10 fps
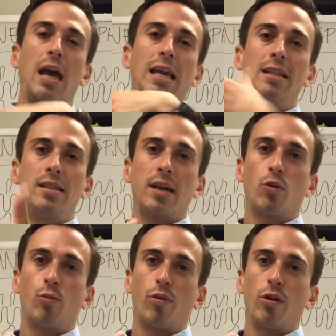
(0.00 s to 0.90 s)

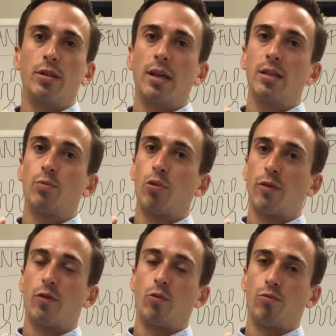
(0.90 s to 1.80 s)
integral proteins,
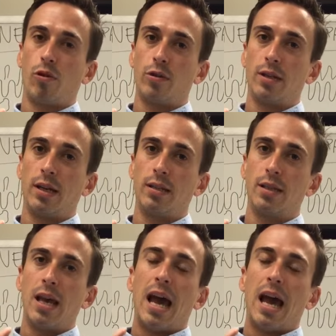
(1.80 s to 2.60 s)
peripheral proteins,